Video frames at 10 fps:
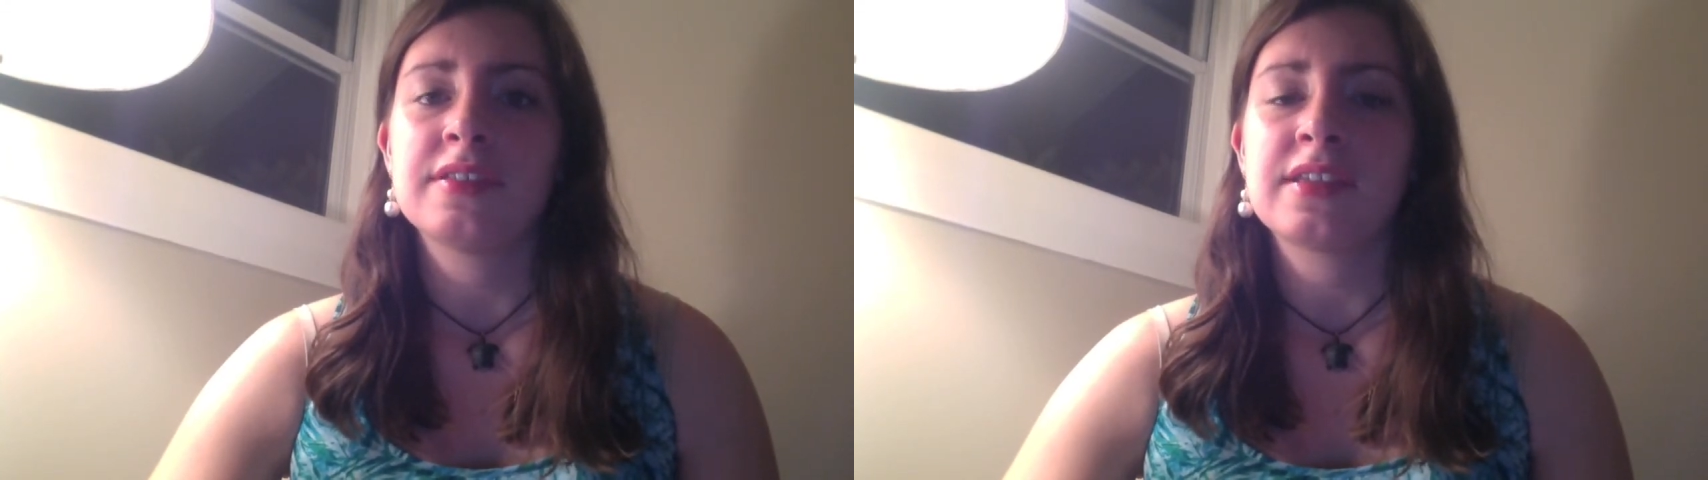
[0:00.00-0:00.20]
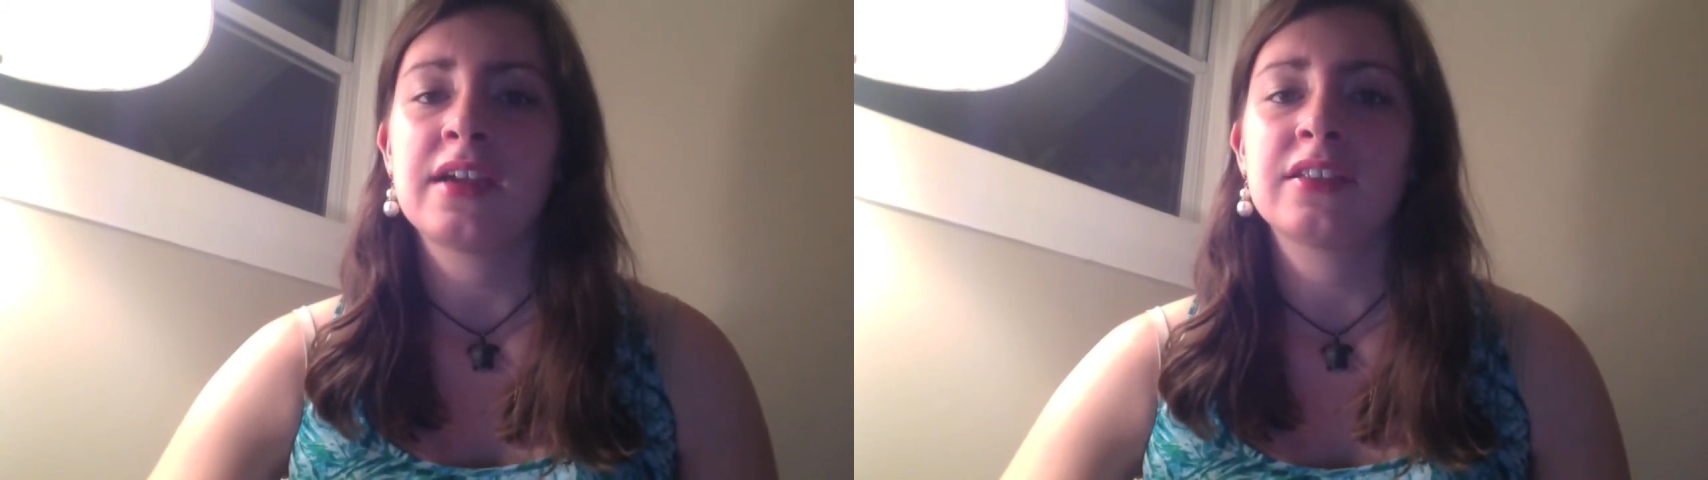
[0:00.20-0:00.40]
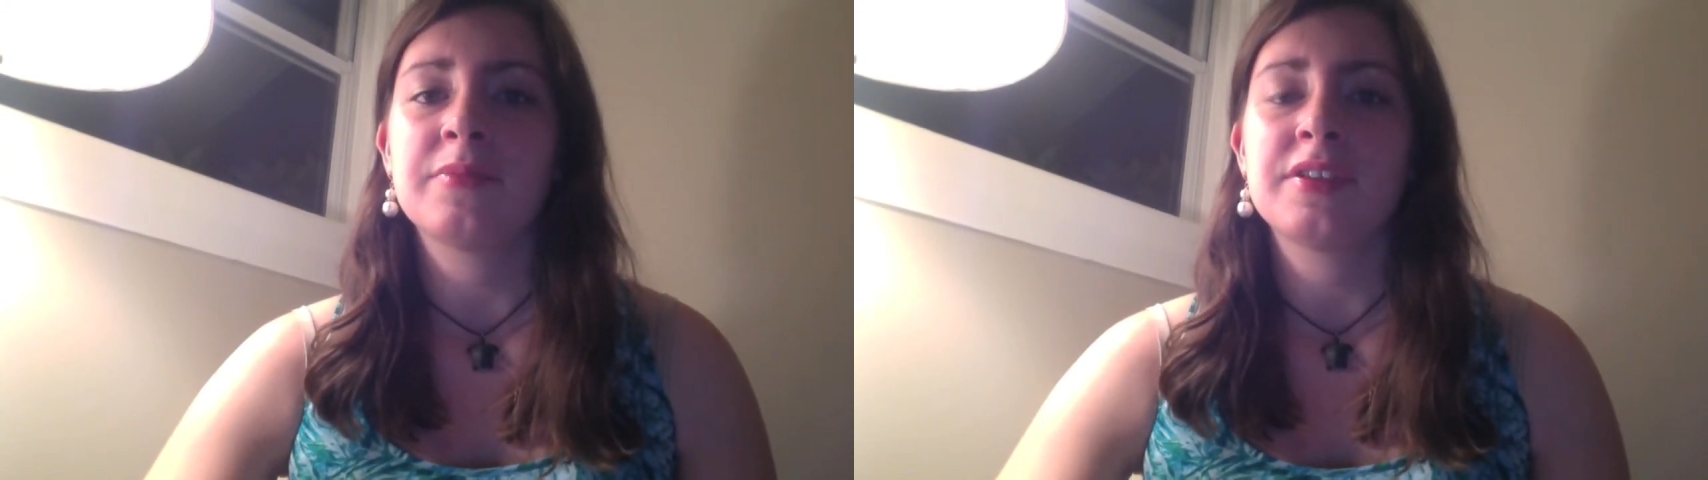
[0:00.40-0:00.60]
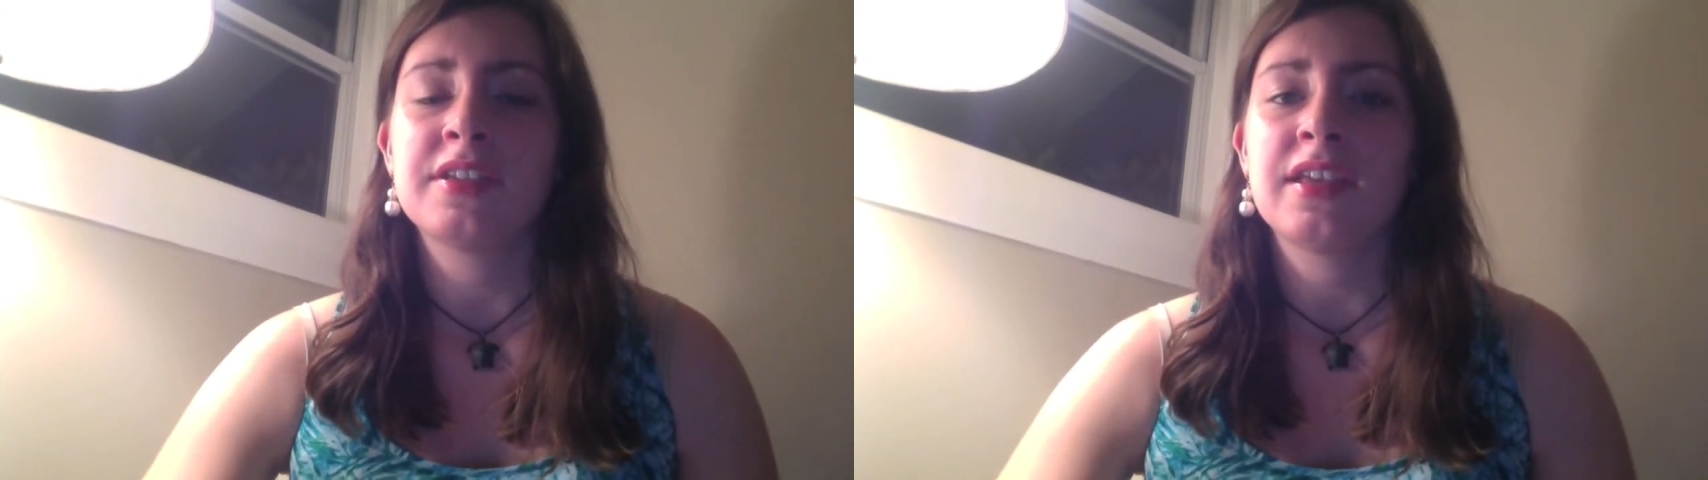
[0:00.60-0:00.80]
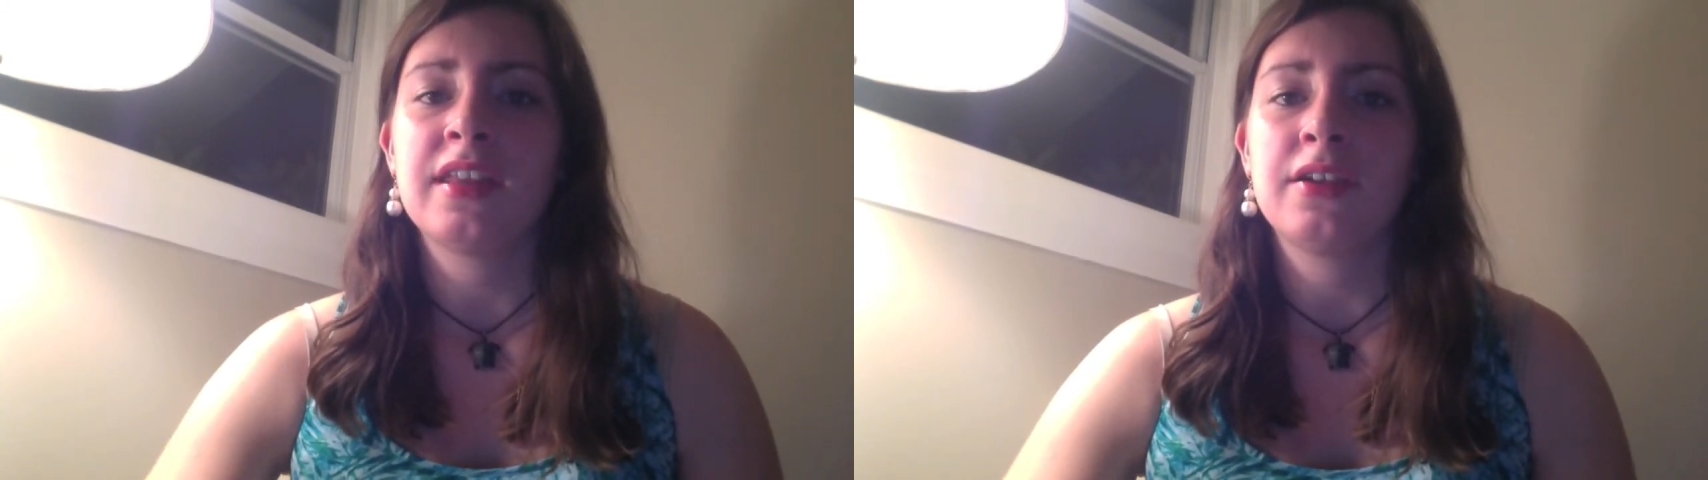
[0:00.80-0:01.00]
scare them into
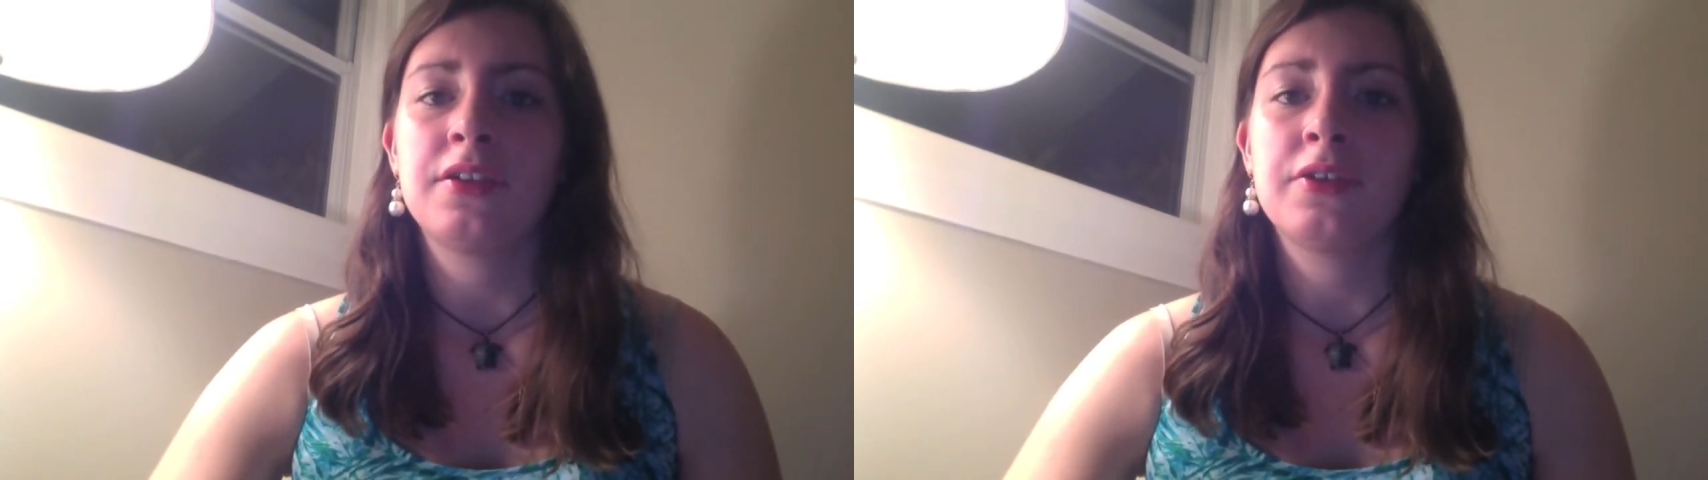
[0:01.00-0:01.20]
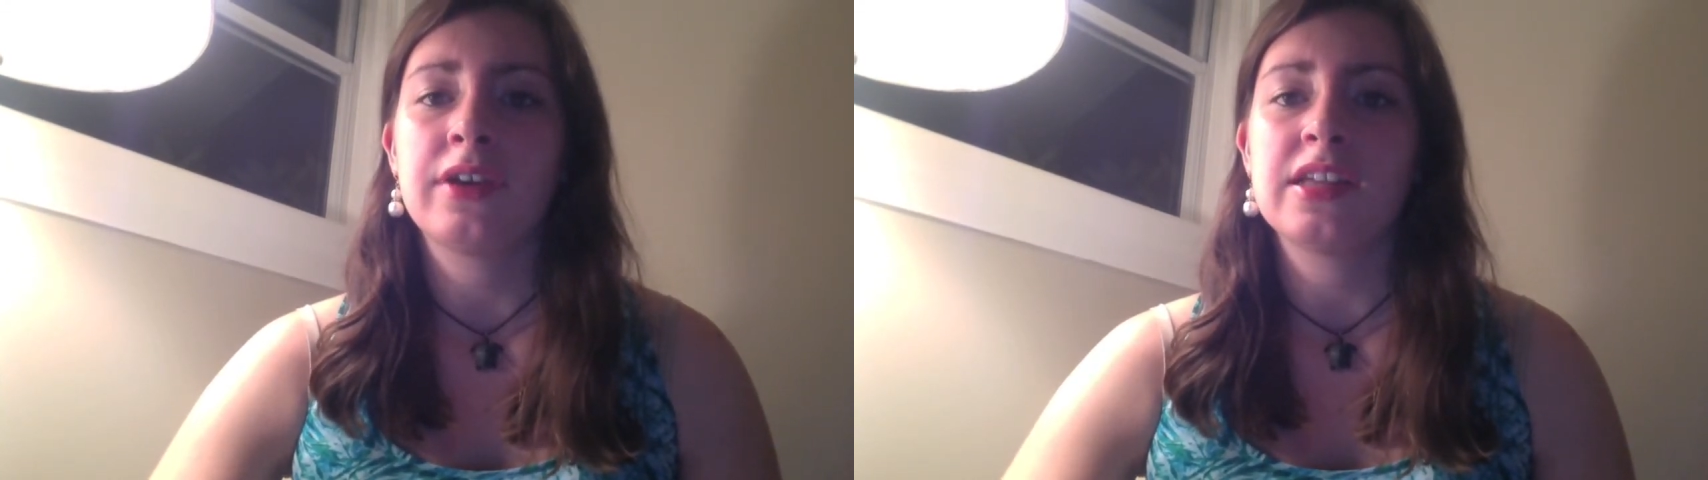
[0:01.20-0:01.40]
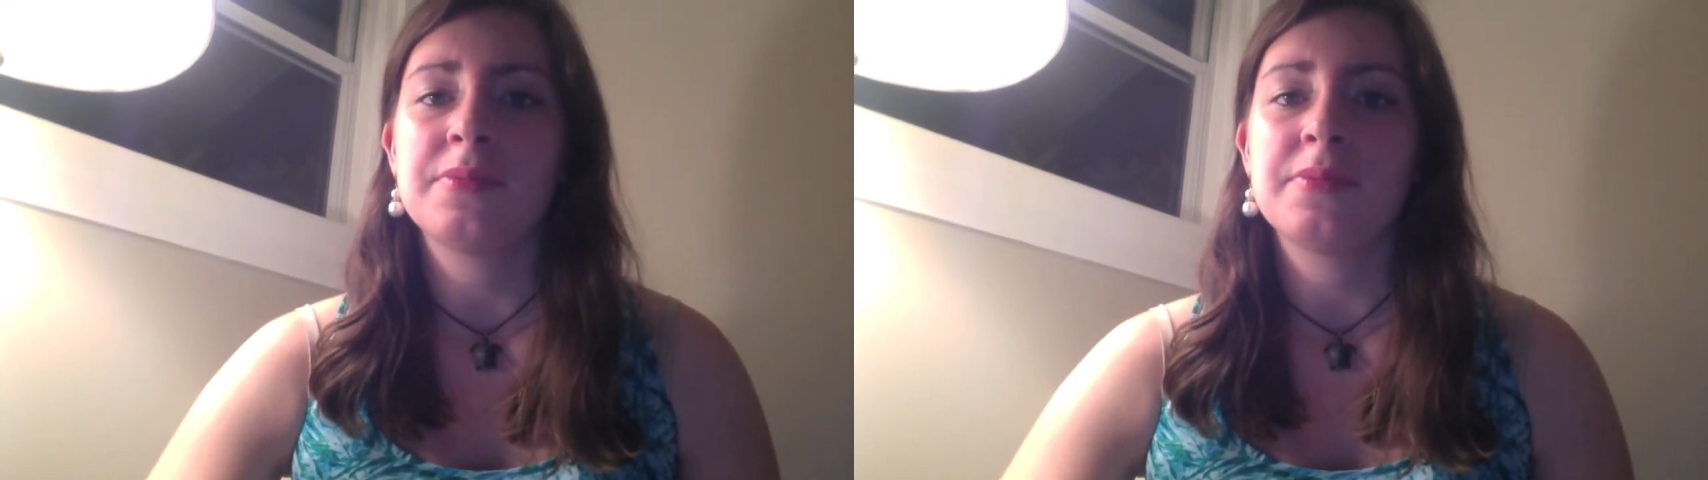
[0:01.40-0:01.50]
getting good grades